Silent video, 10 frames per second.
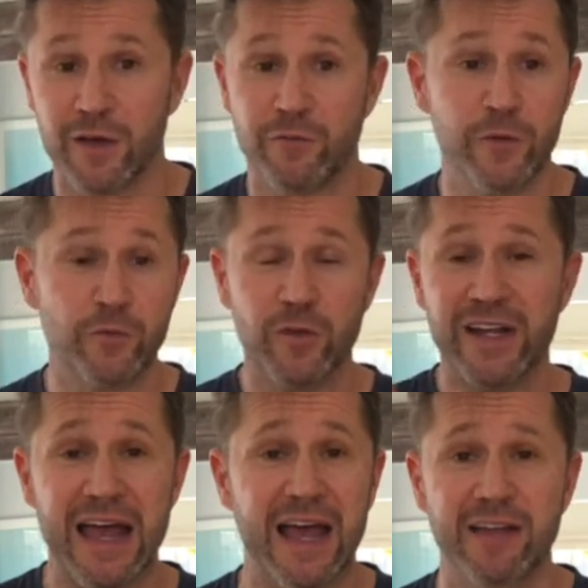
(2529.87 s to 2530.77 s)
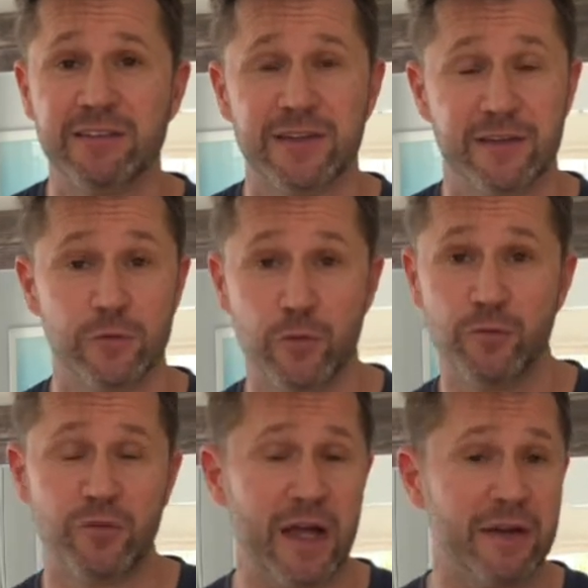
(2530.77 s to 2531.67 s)
Feel free to add to this. If you
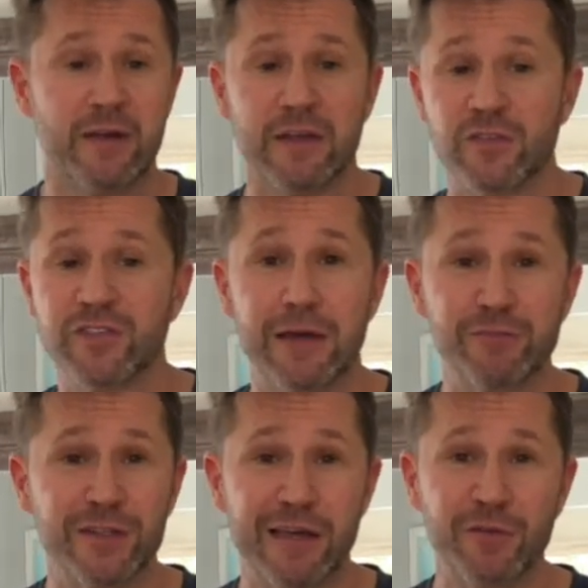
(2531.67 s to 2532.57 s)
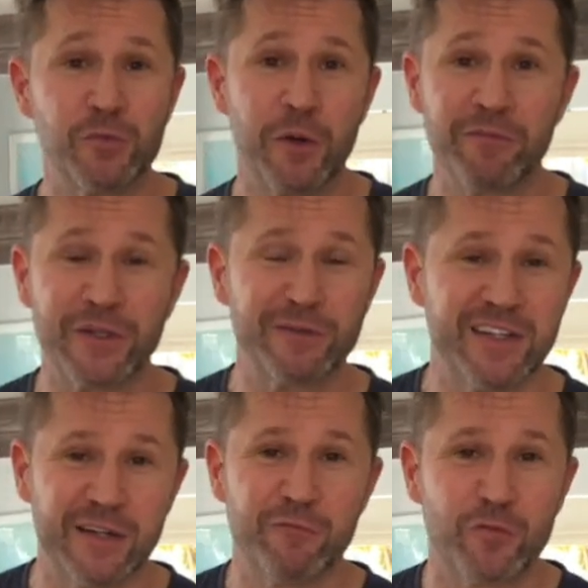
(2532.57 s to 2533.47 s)
find steps 11, 12,
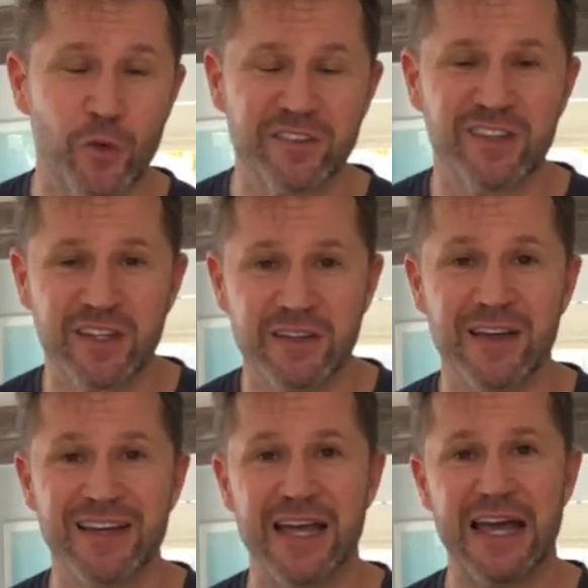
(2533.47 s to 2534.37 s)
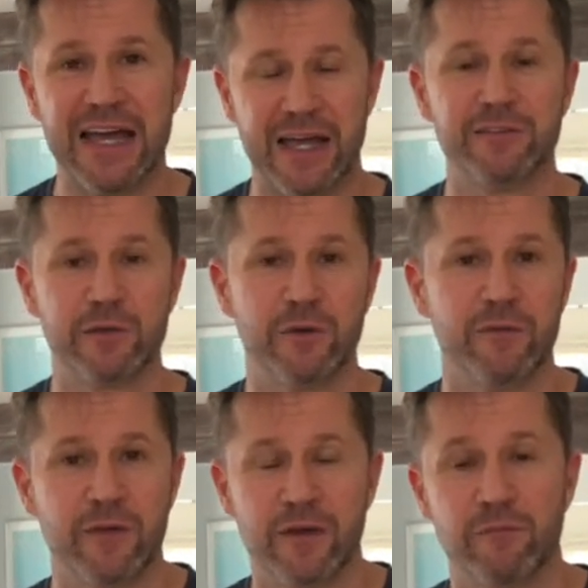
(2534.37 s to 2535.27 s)
13, and 14, add to it.
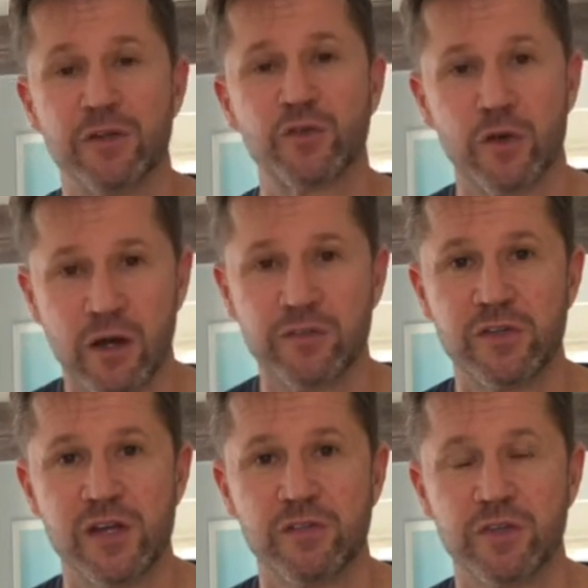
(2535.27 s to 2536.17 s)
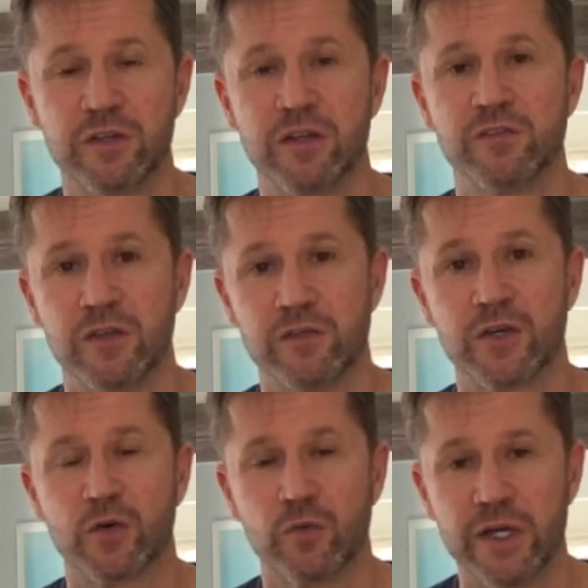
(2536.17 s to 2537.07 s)
My strong suggestion is to
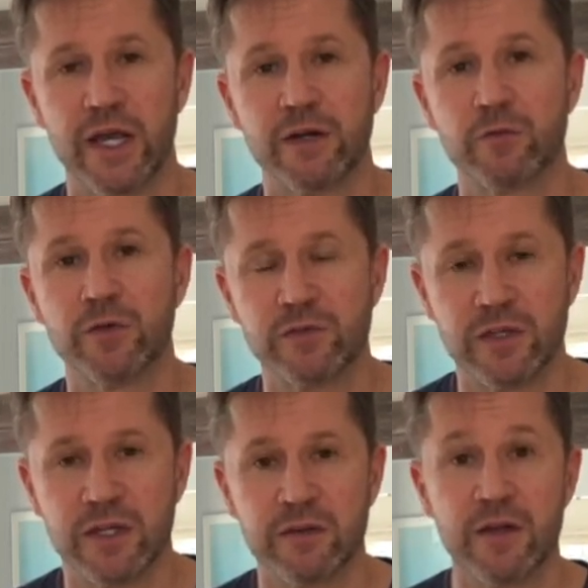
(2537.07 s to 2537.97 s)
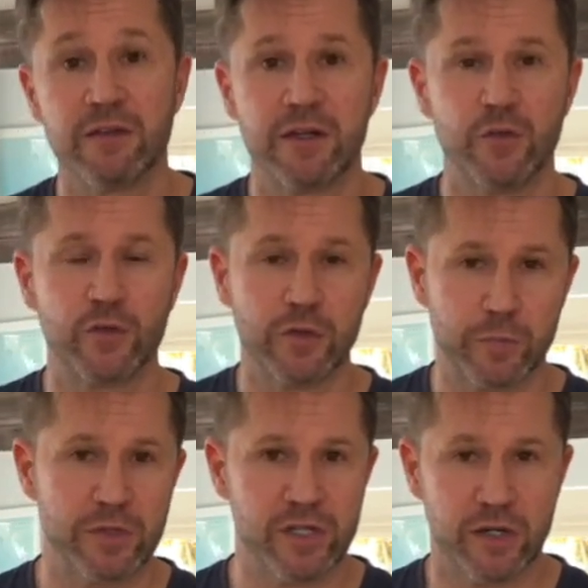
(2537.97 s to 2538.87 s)
create a routine that is
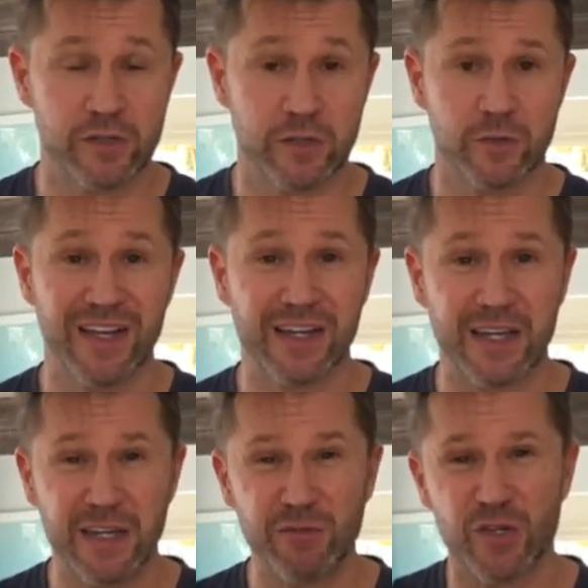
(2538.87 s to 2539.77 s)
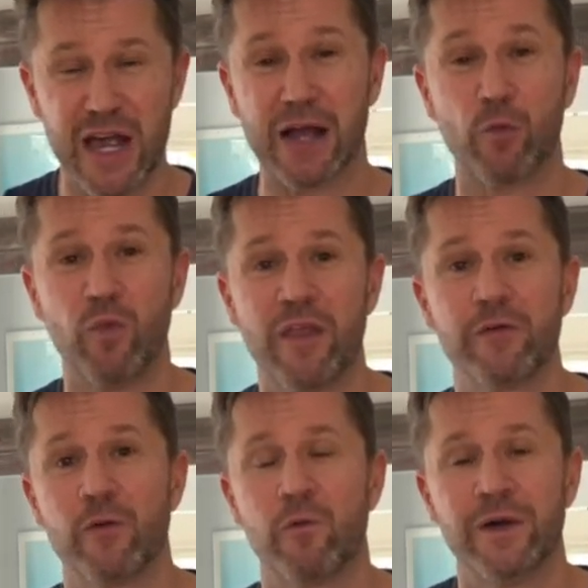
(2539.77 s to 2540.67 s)
supercharging you, and keep track whether
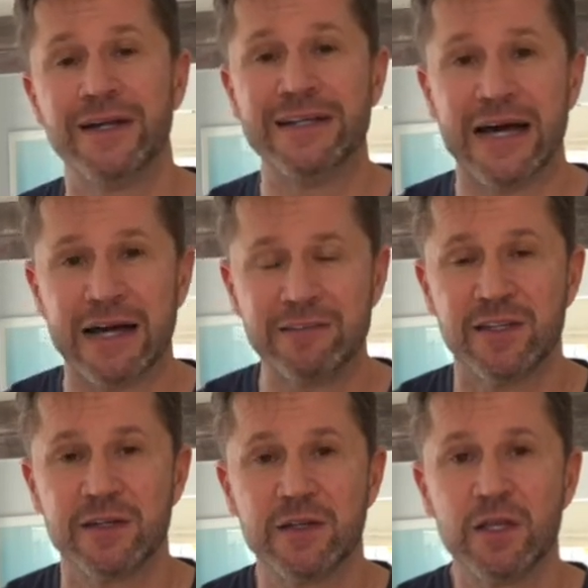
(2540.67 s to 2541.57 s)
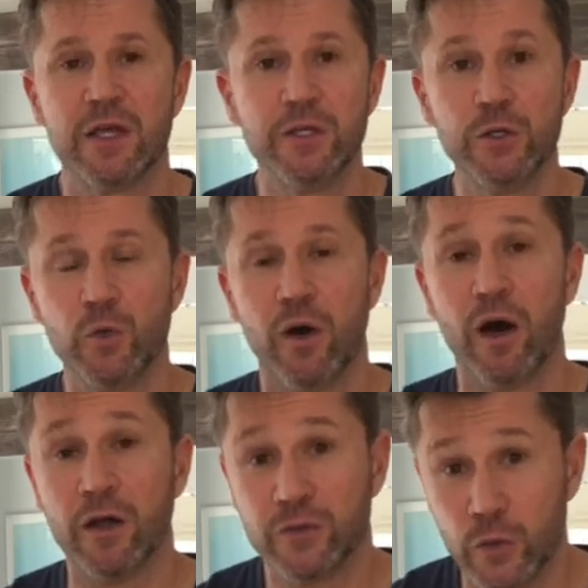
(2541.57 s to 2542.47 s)
or not you
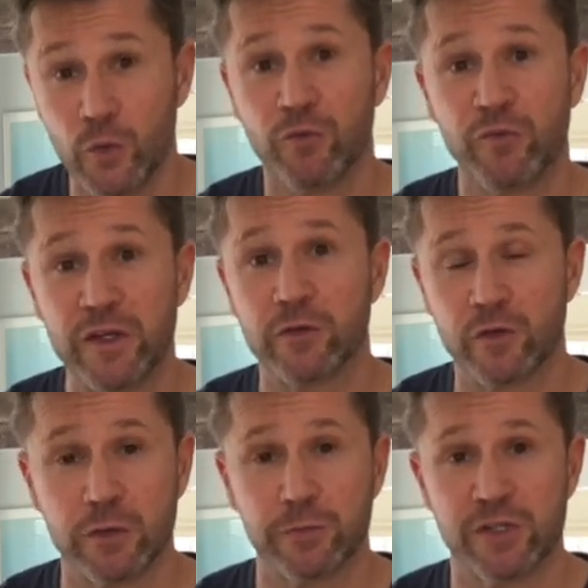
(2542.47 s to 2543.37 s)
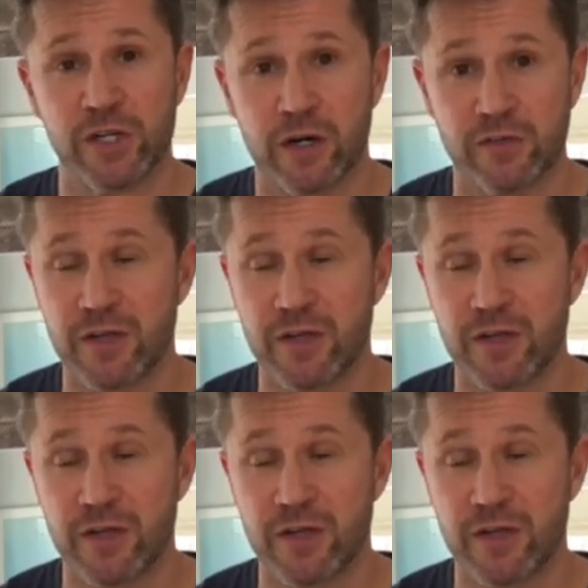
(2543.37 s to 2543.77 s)
do feel supercharged.